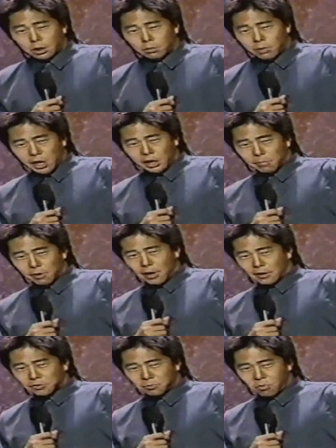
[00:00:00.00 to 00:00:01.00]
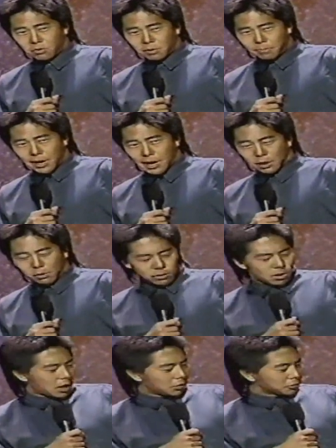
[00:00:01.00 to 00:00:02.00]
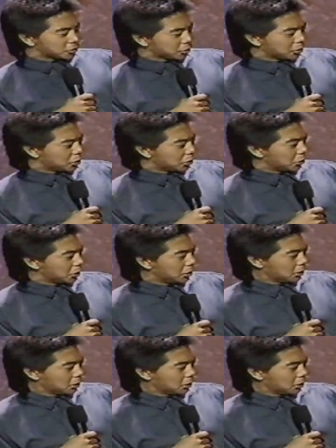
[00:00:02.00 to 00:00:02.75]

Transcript: "Man, they better have some more in the back. We're all screwed."